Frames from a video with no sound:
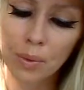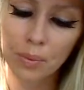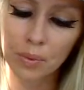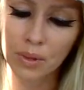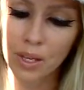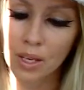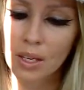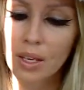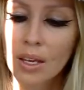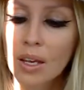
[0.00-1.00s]
people think.
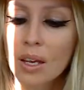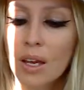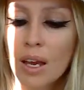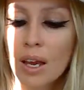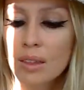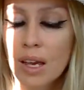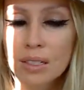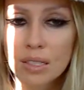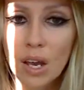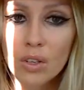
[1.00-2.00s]
And
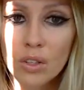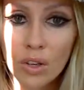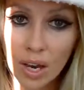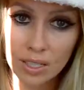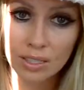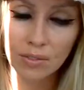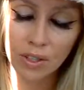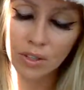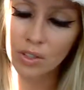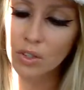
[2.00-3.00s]
that's how you guys
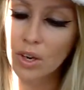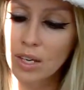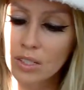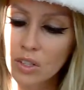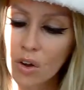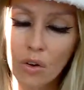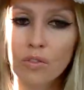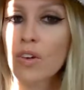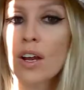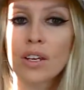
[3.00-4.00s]
feel. You guys are
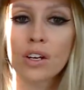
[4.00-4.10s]
over it.